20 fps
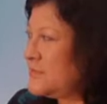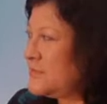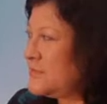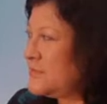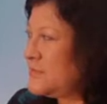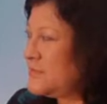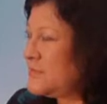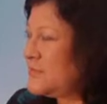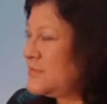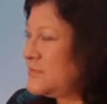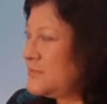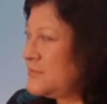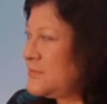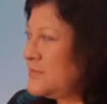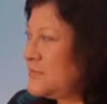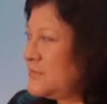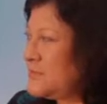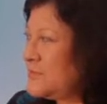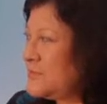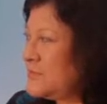
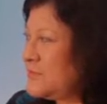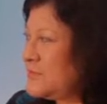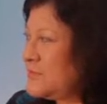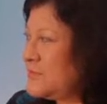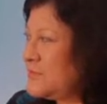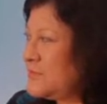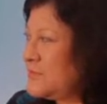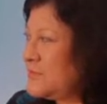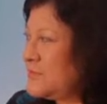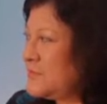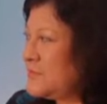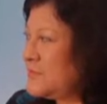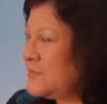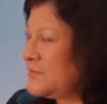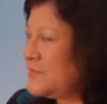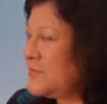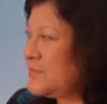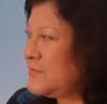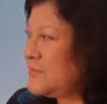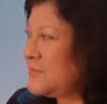
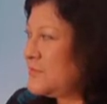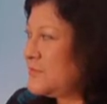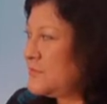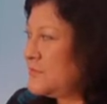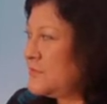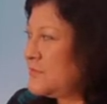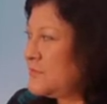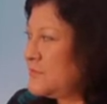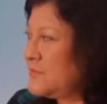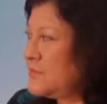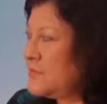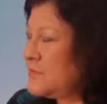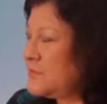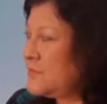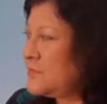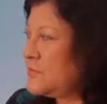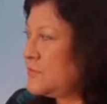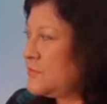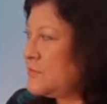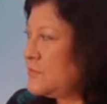
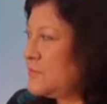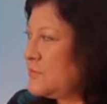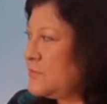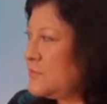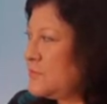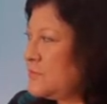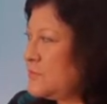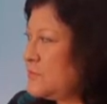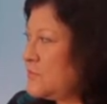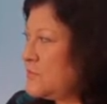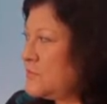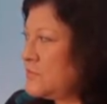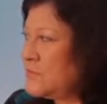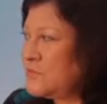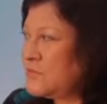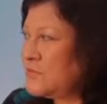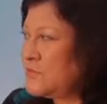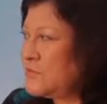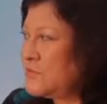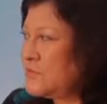
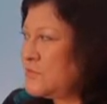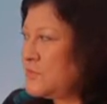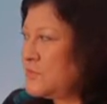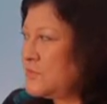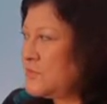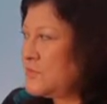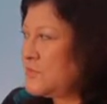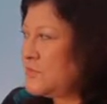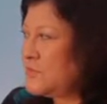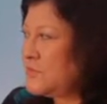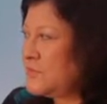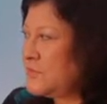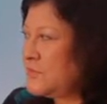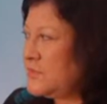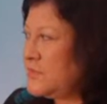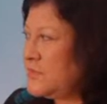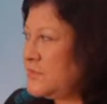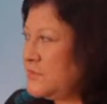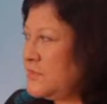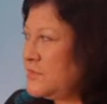
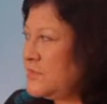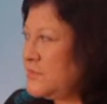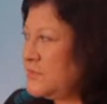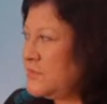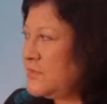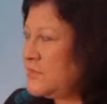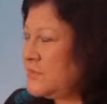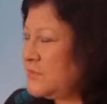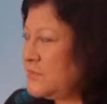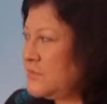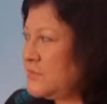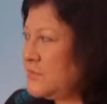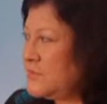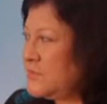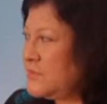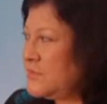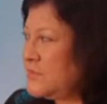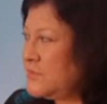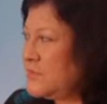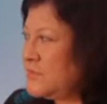
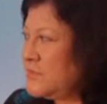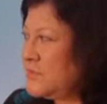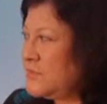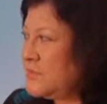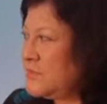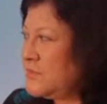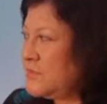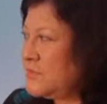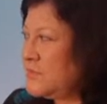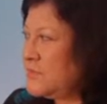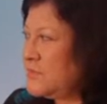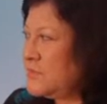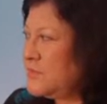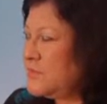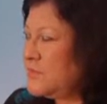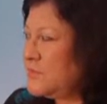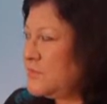[no speech]